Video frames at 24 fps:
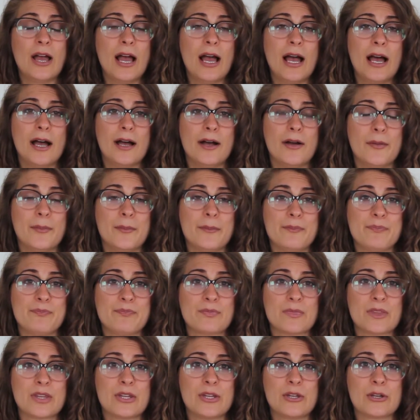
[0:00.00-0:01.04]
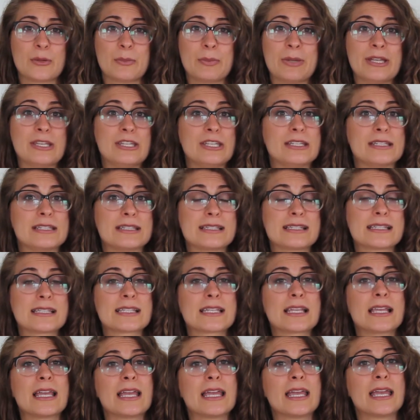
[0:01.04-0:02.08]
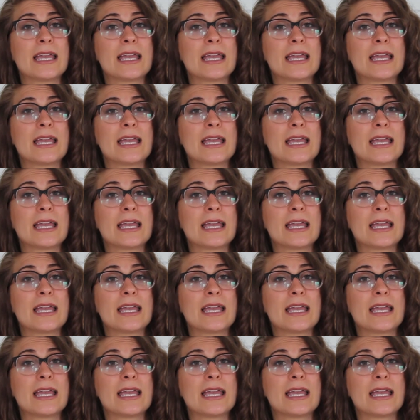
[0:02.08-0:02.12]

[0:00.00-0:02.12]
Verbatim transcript: um, your opinions